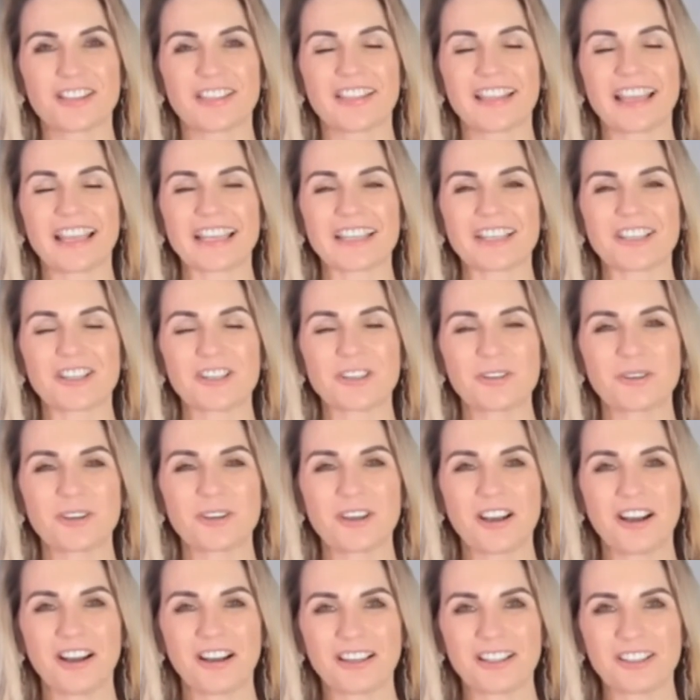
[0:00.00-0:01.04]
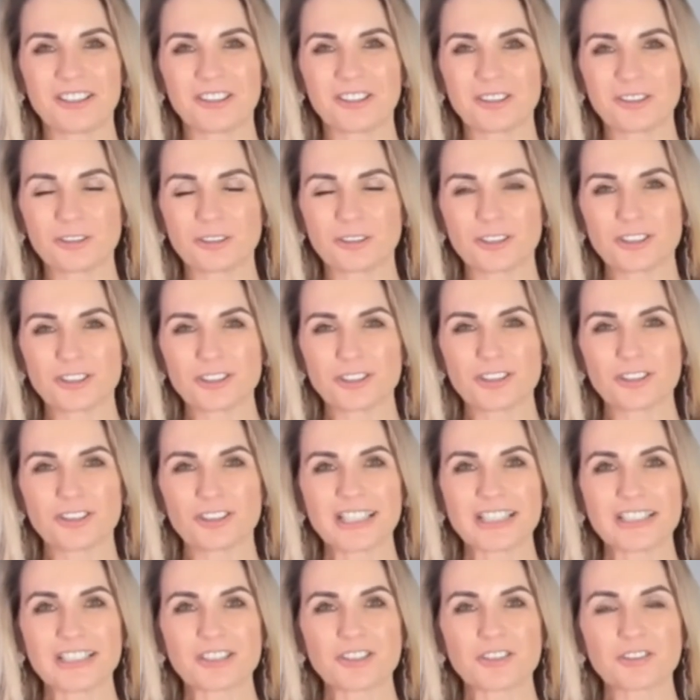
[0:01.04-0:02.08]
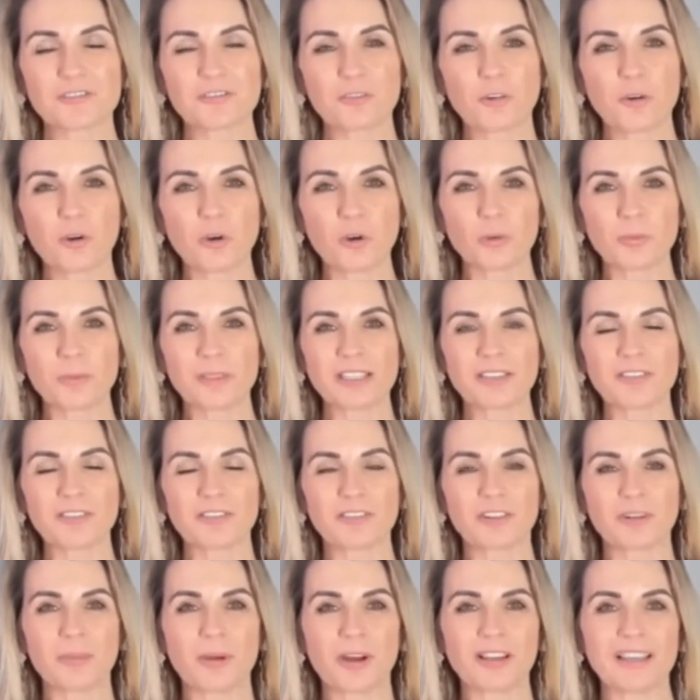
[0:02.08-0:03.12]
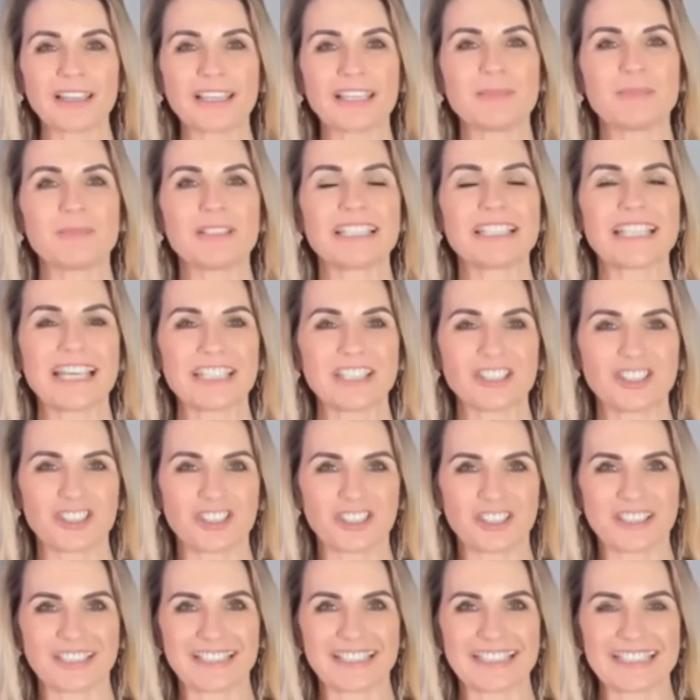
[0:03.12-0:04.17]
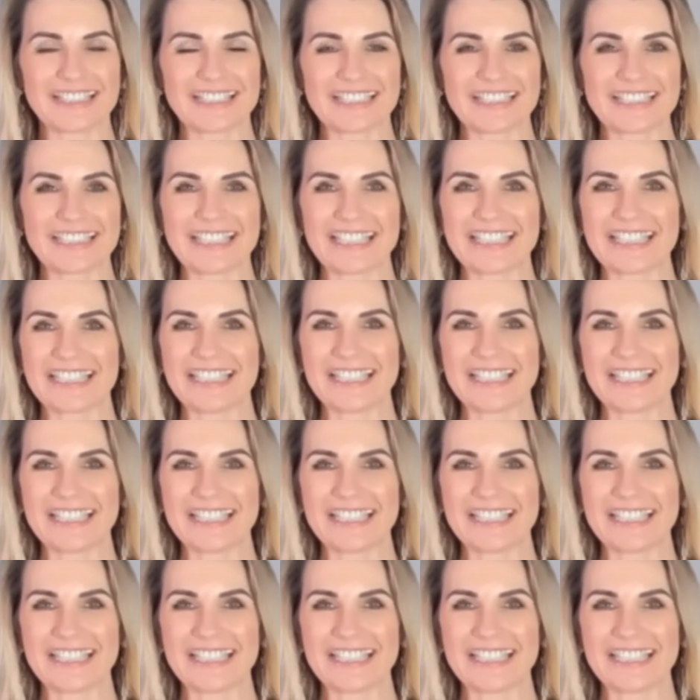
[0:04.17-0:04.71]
Thank you, Kyle. Transforming from our limitations.